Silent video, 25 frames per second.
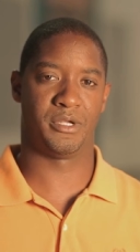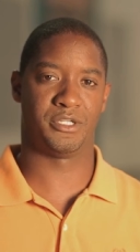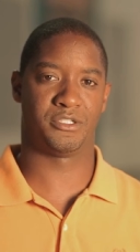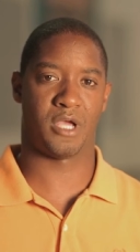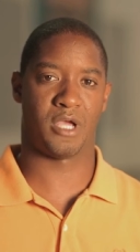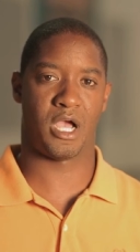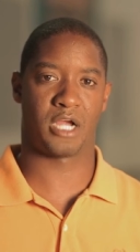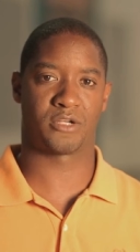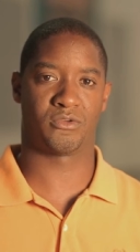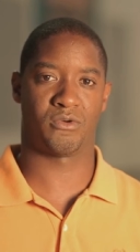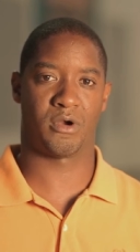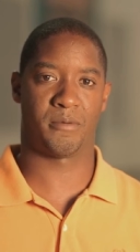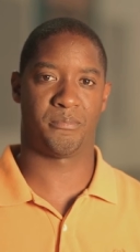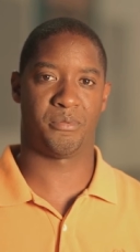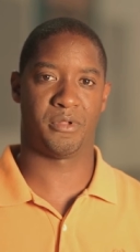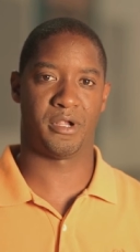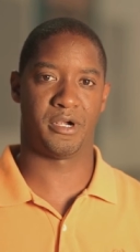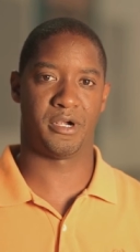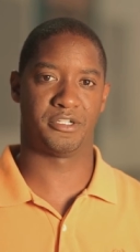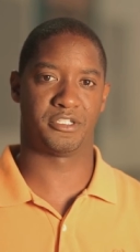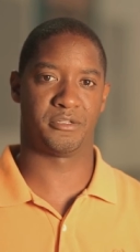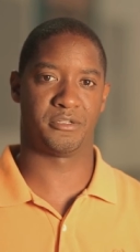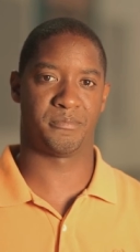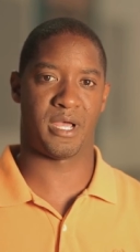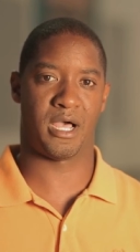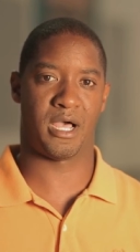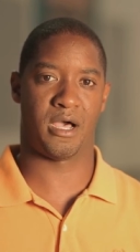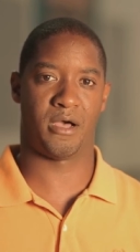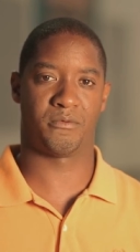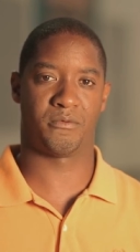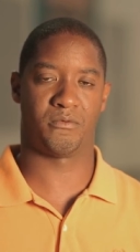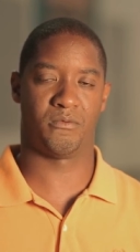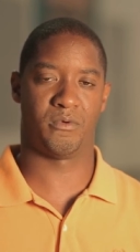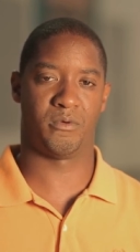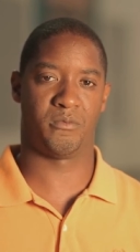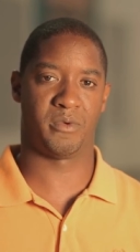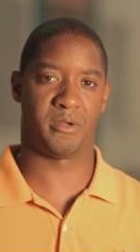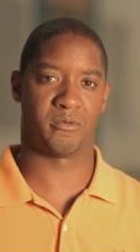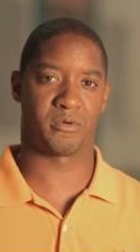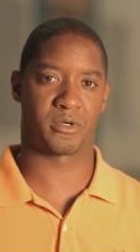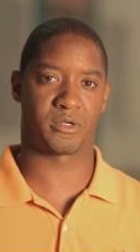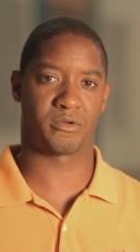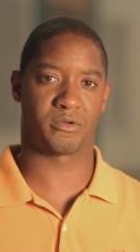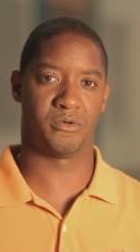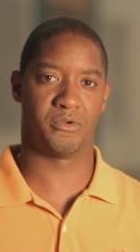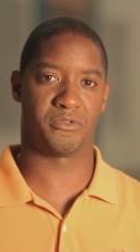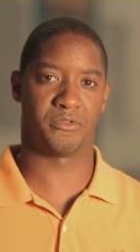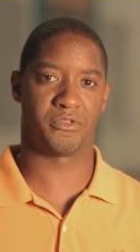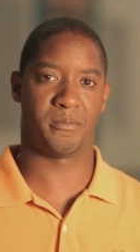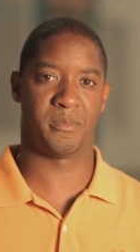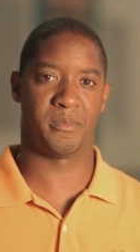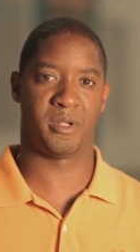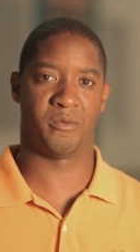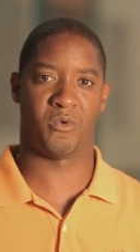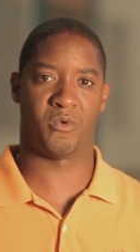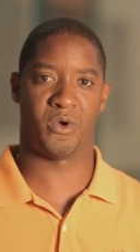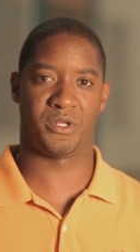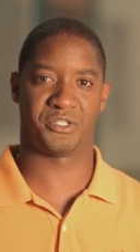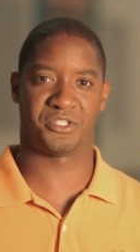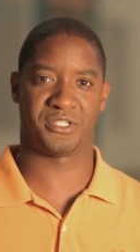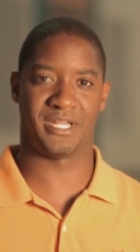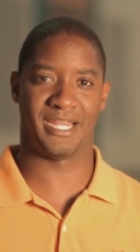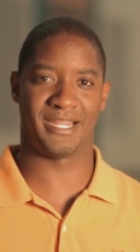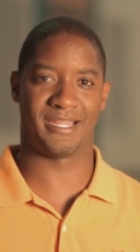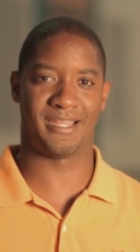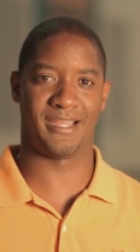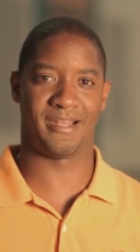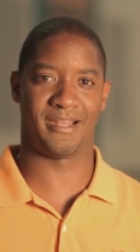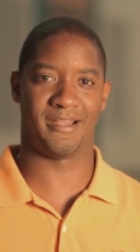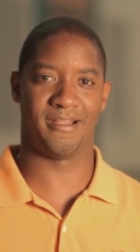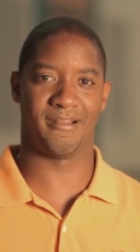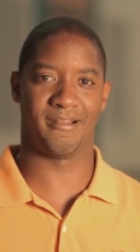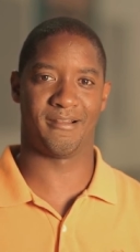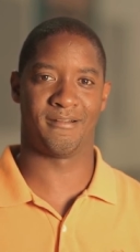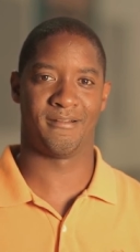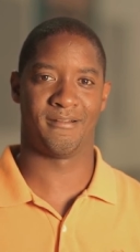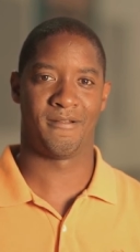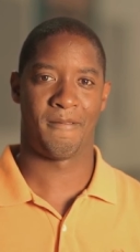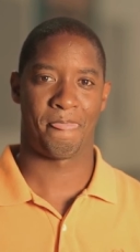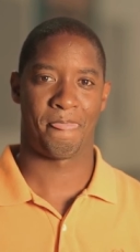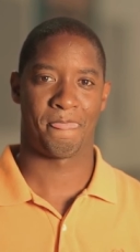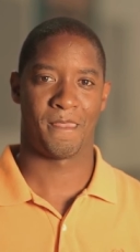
we talk to our players about when we recruit them, and once they get here,